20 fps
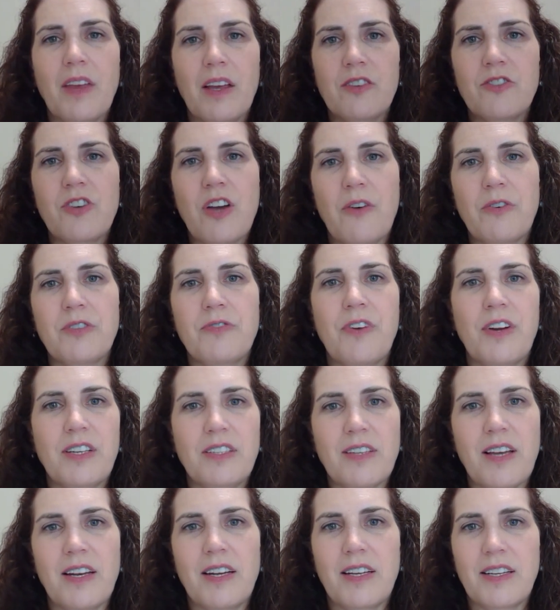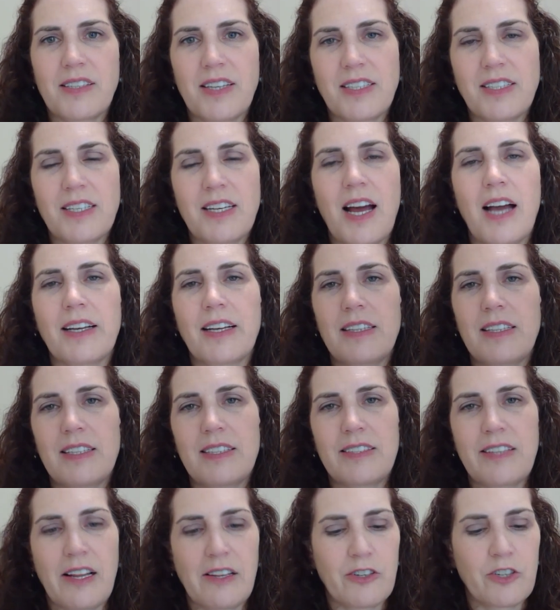So I was very excited because I did not get the
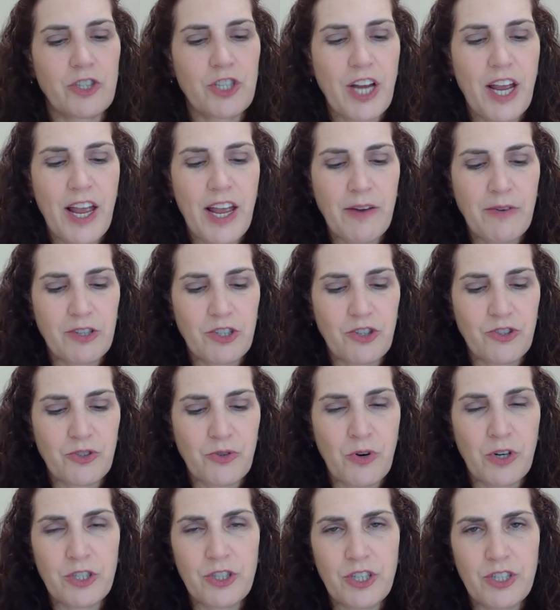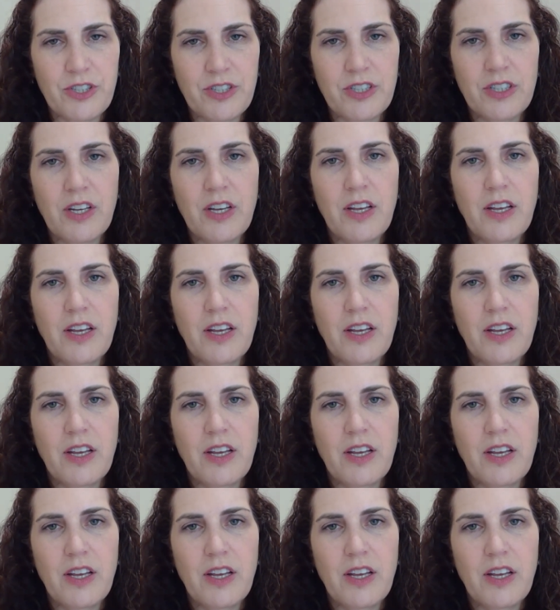Stellar J, which is gorgeous.